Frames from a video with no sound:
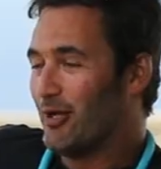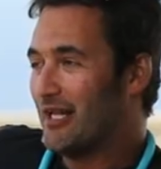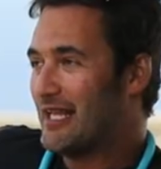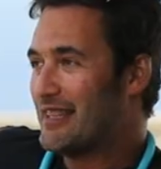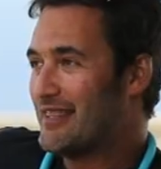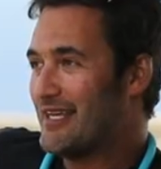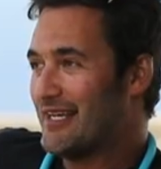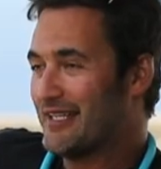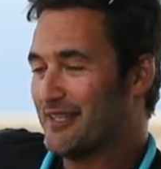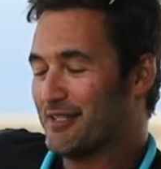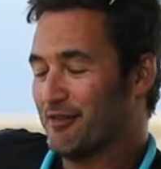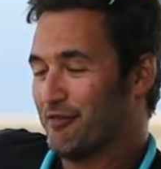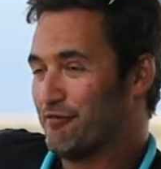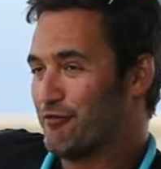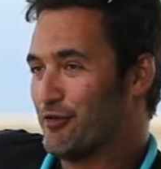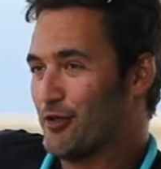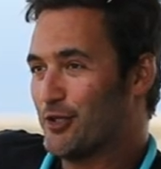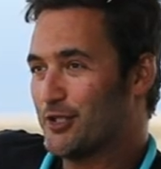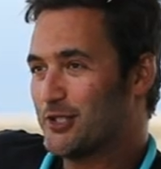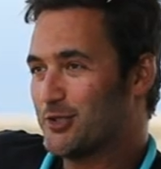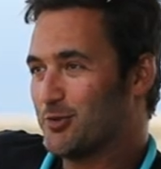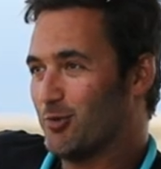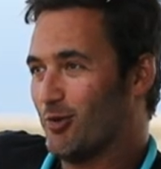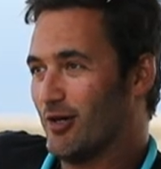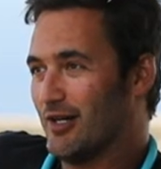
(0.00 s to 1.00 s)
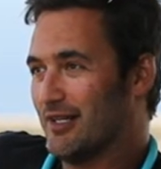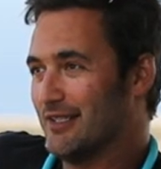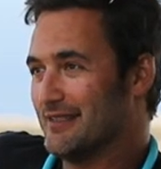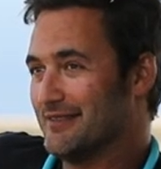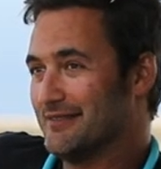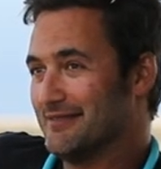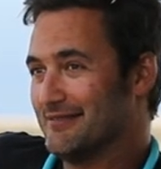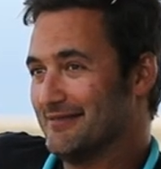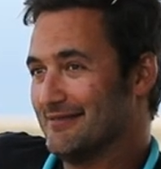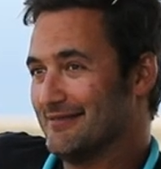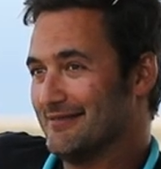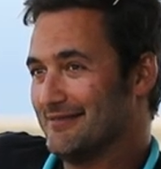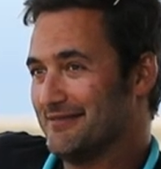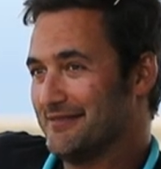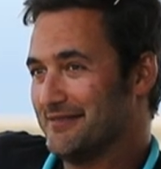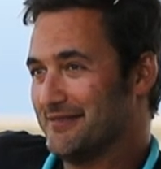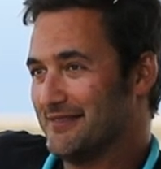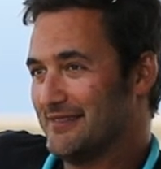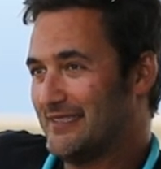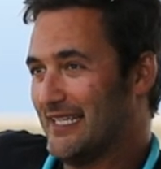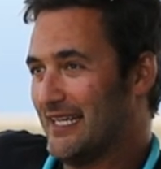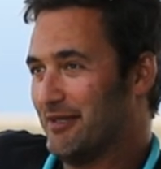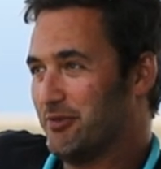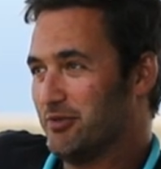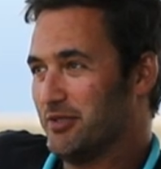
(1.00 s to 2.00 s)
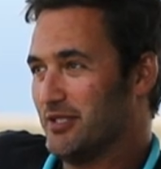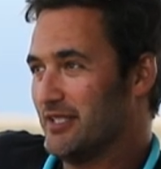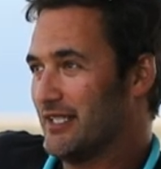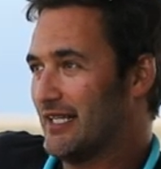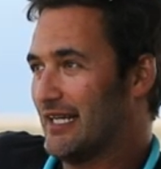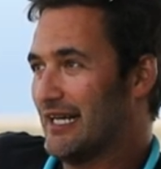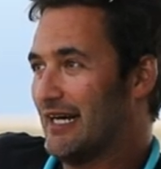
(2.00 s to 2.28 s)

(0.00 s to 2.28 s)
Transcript: well, I think the first one that really